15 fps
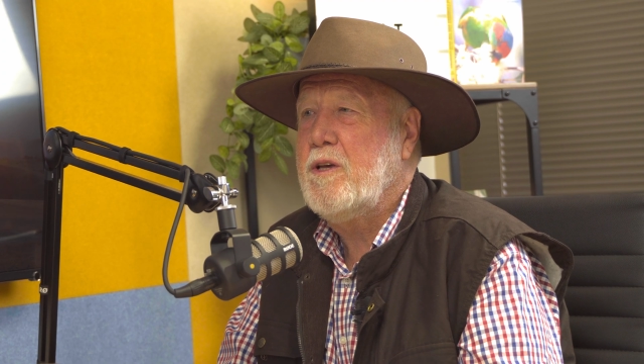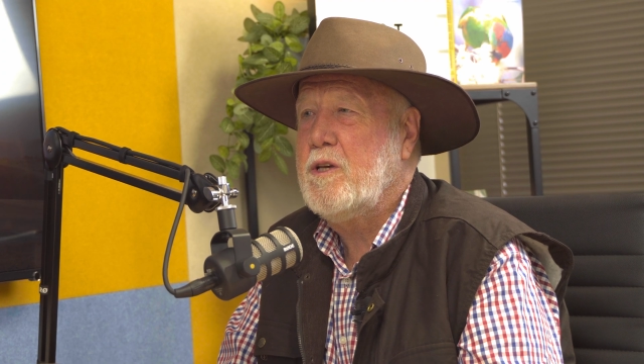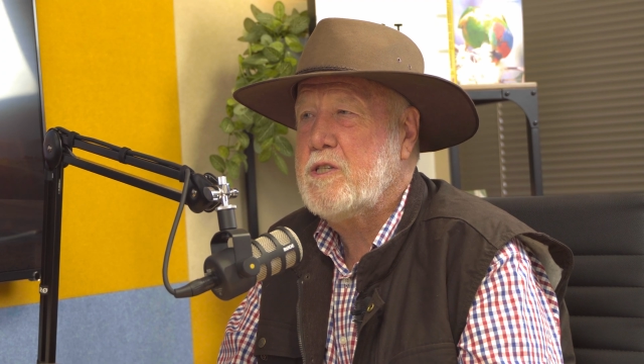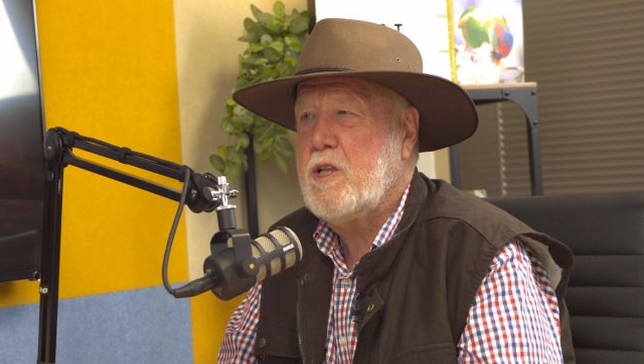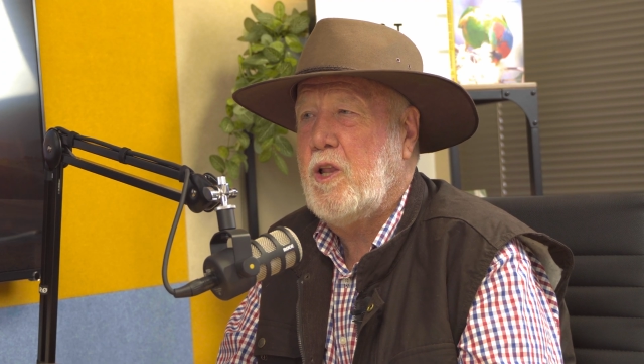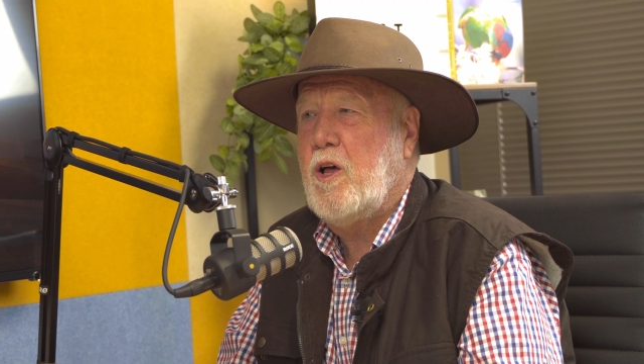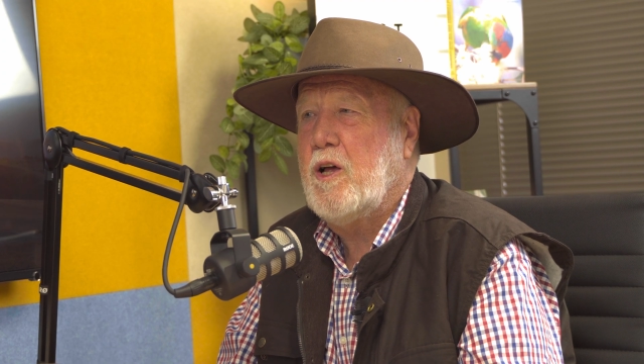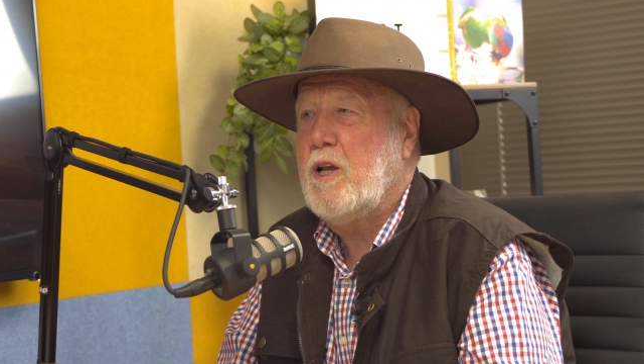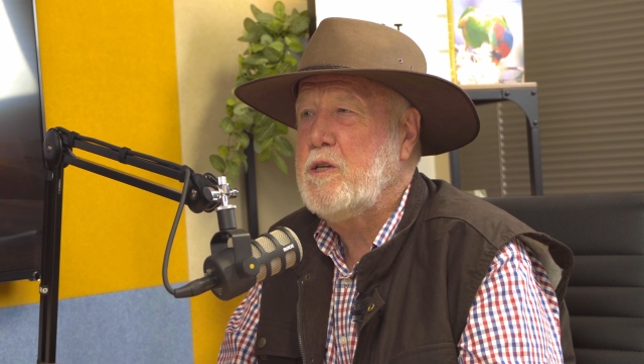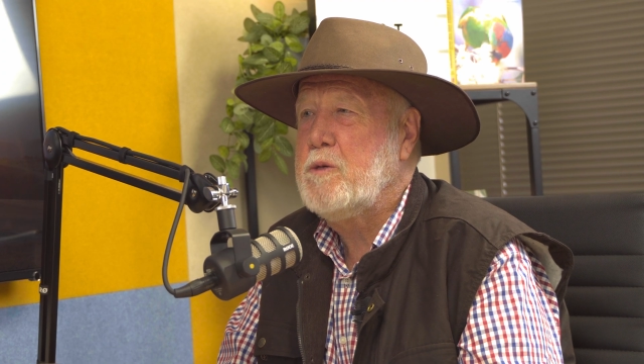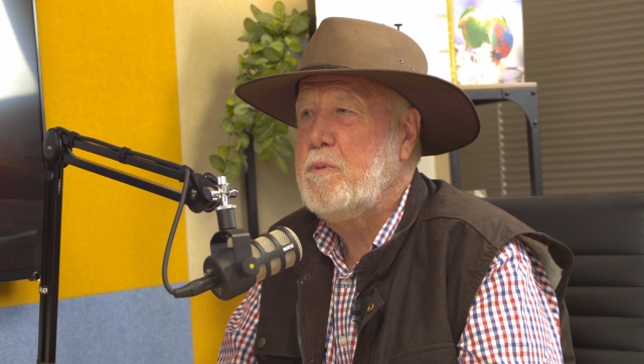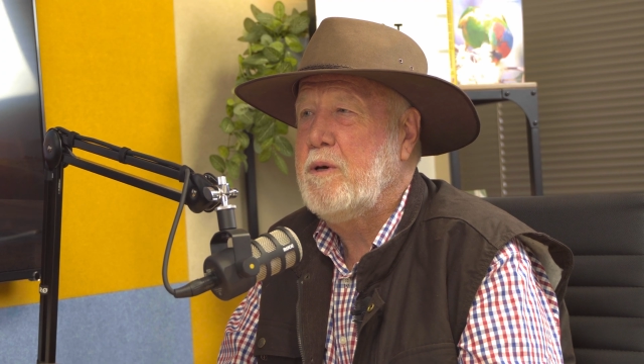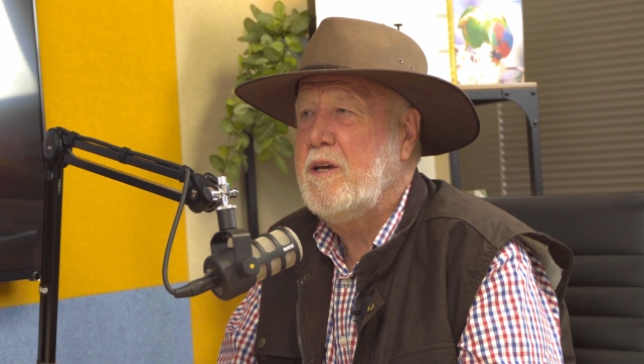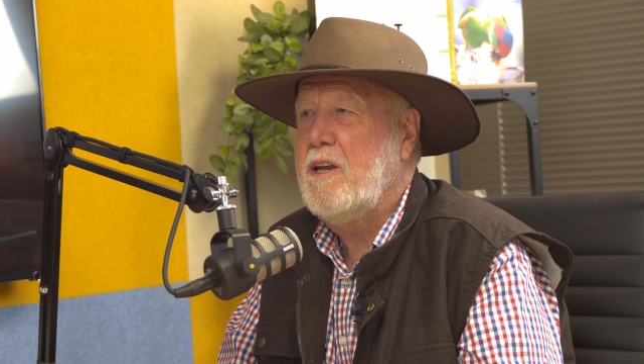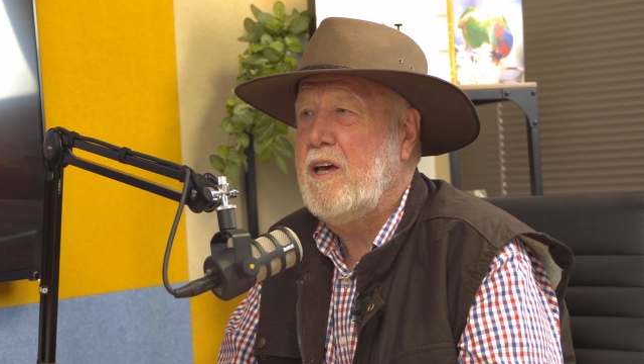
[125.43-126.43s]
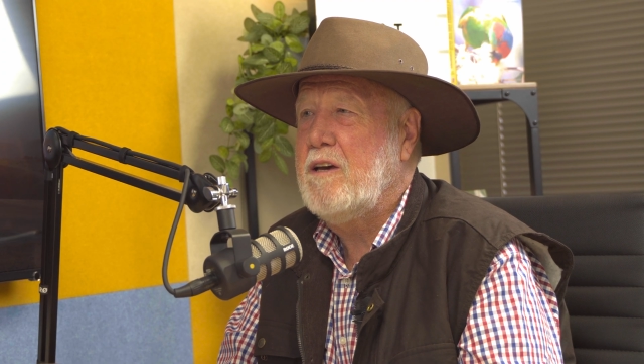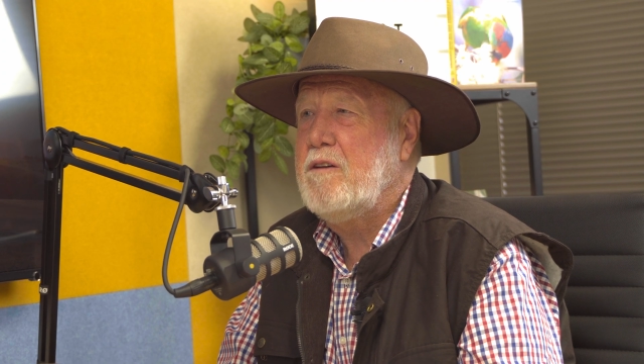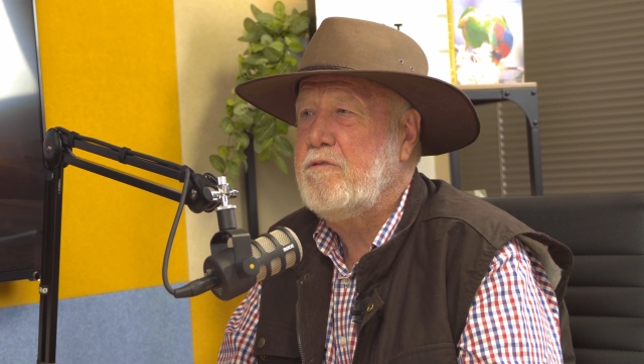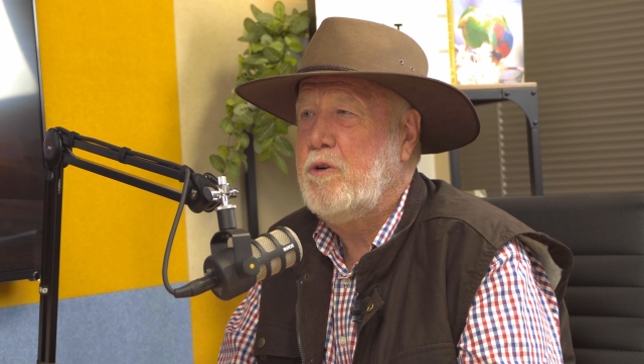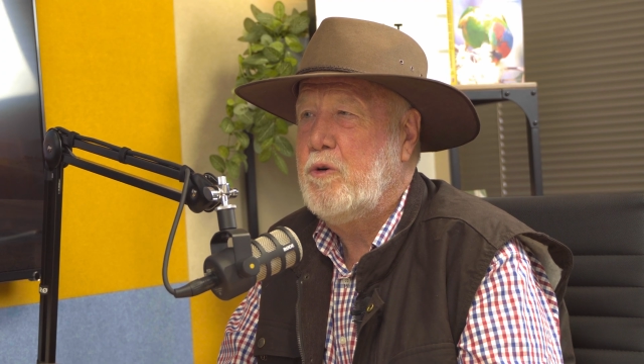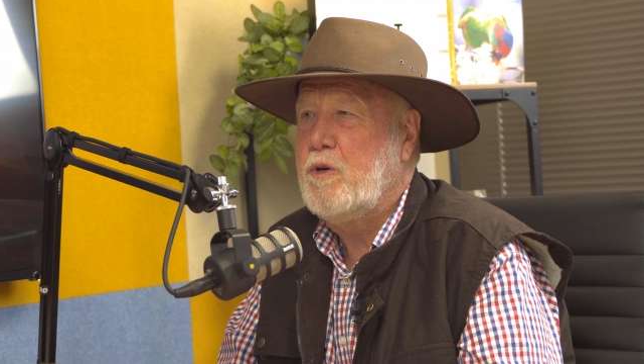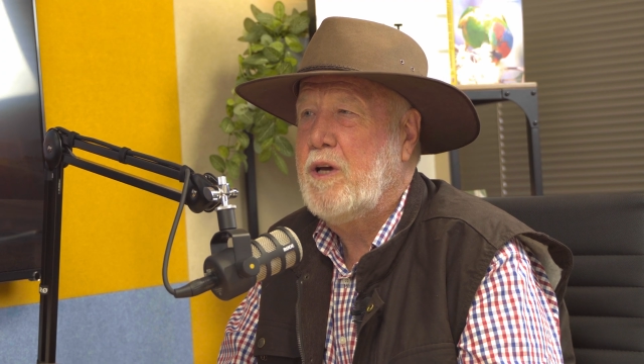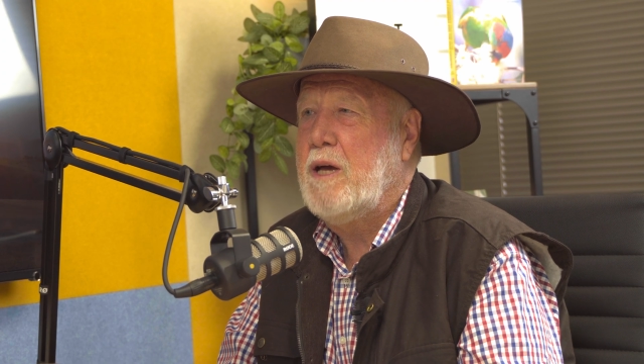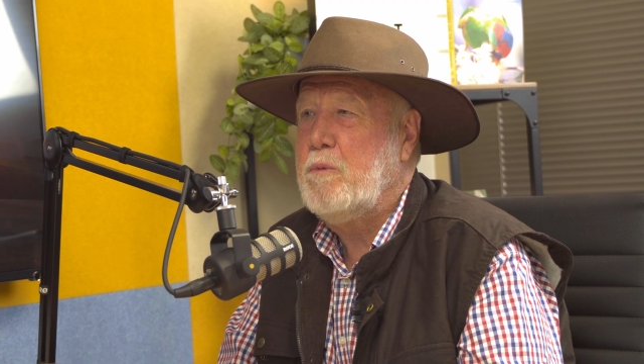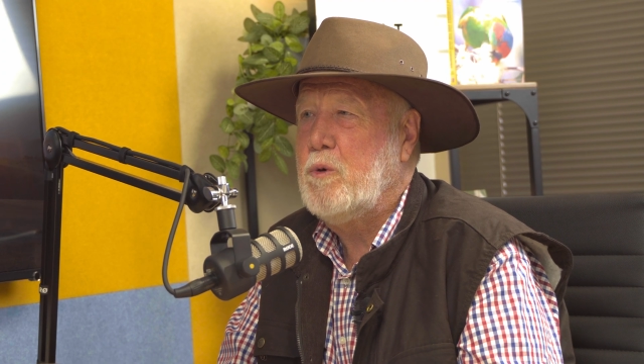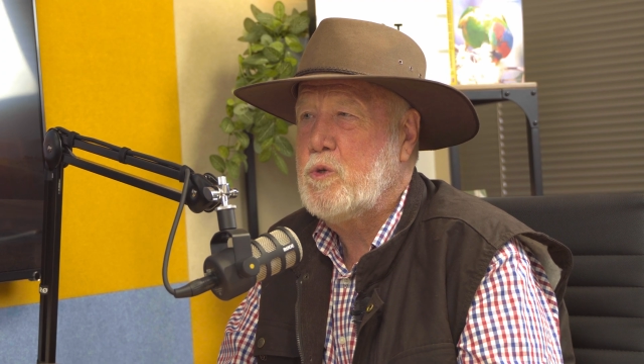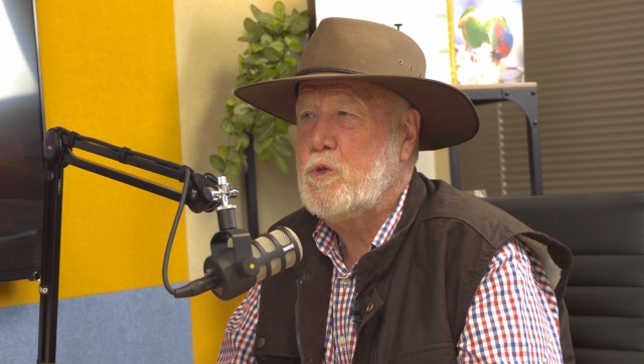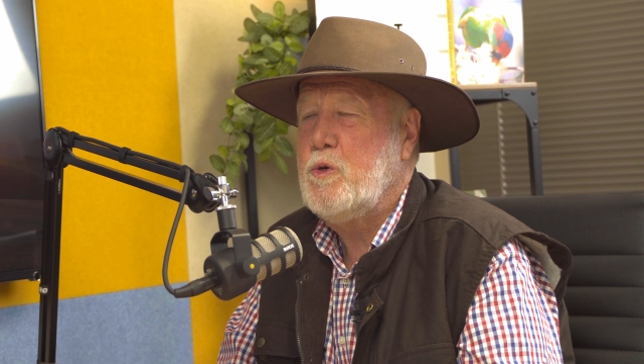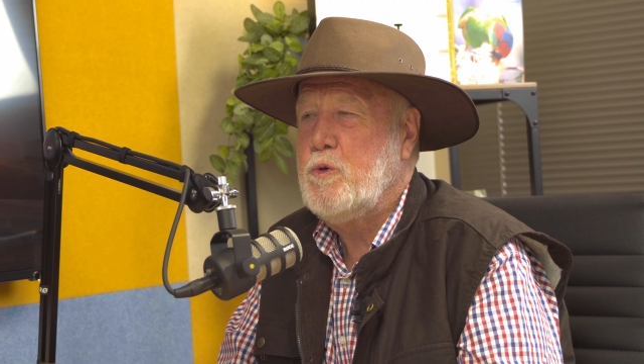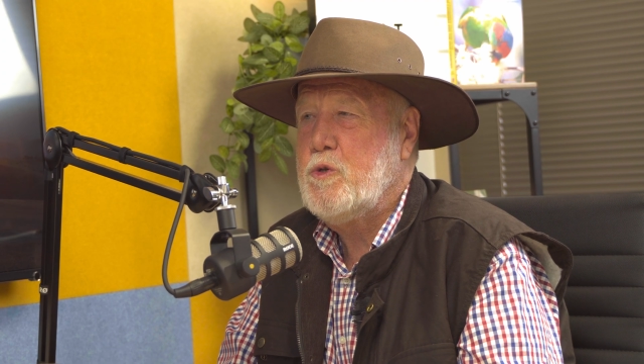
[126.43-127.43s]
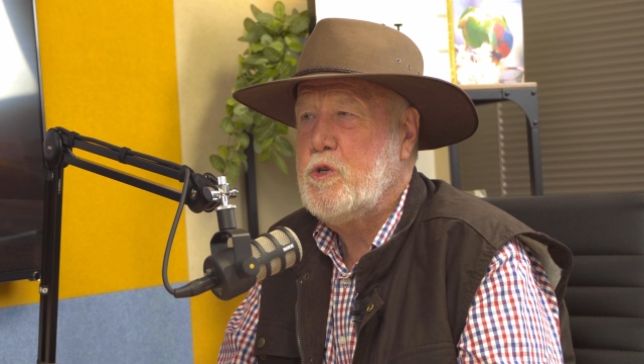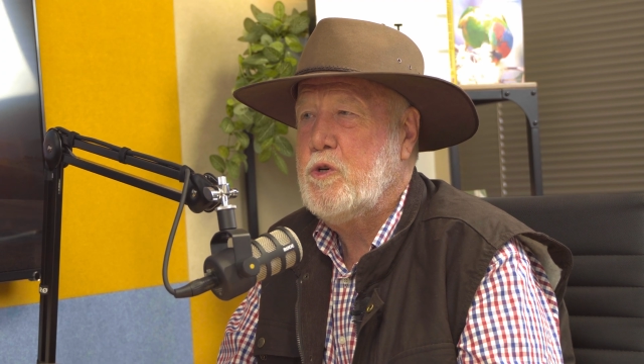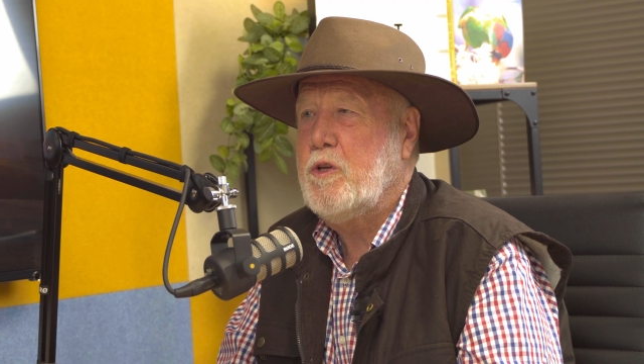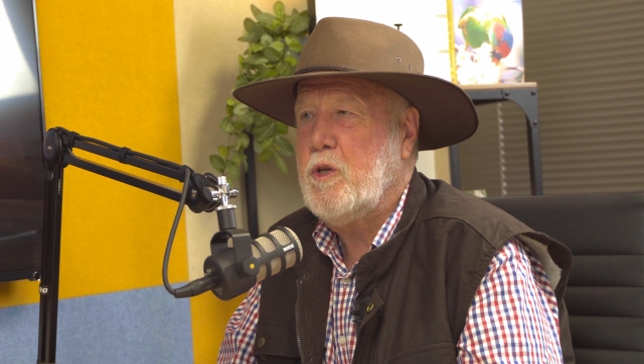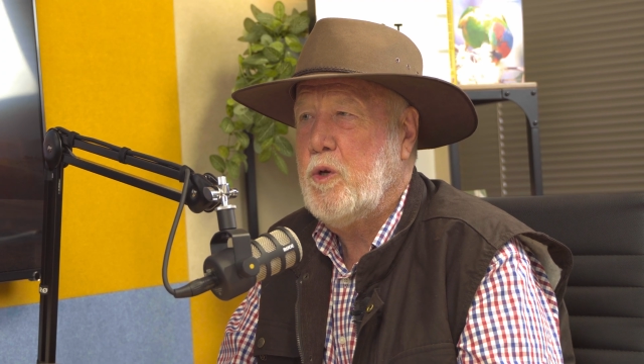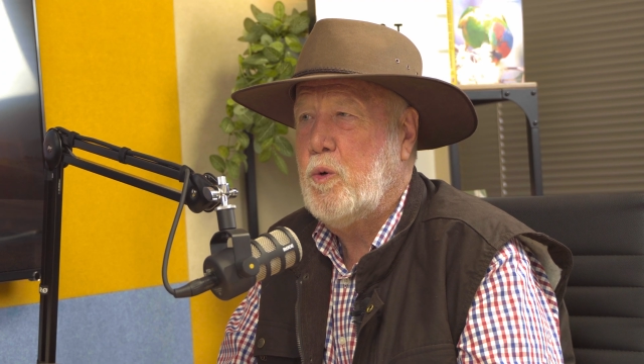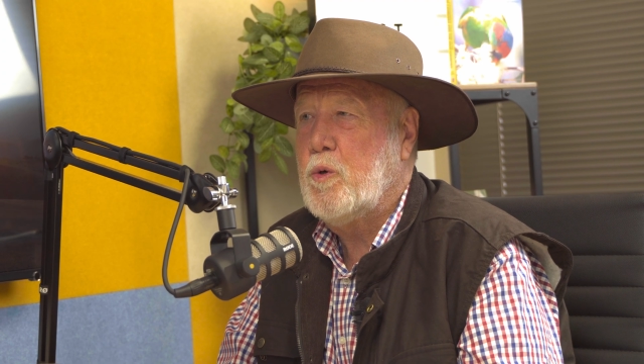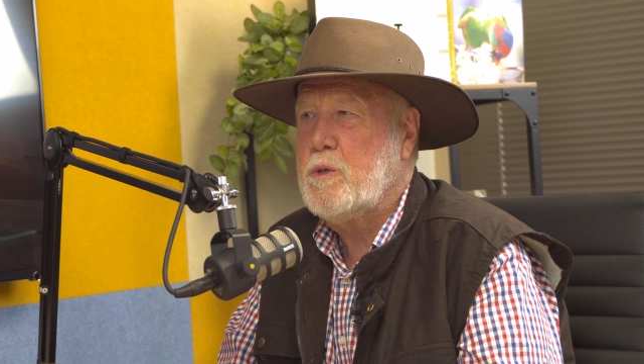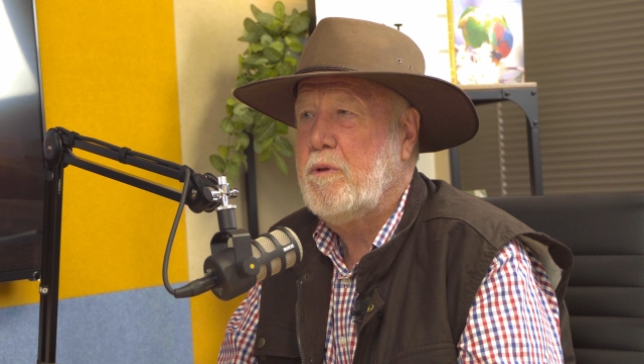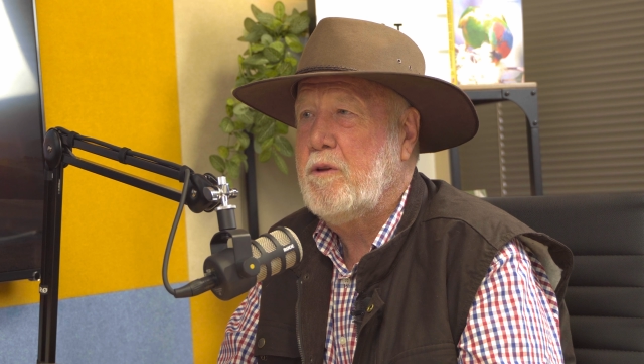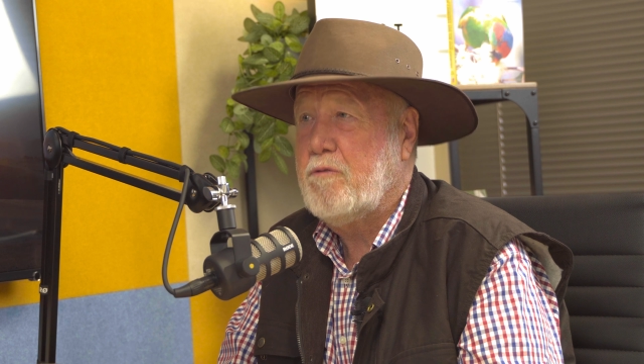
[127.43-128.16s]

there's likely to be an AFL game or two during the autumn.